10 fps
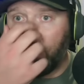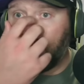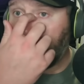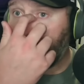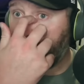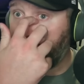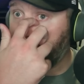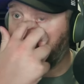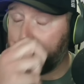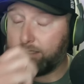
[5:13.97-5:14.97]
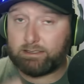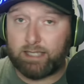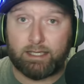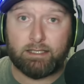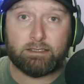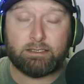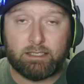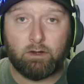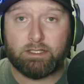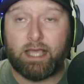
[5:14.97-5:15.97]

uh, in the second series,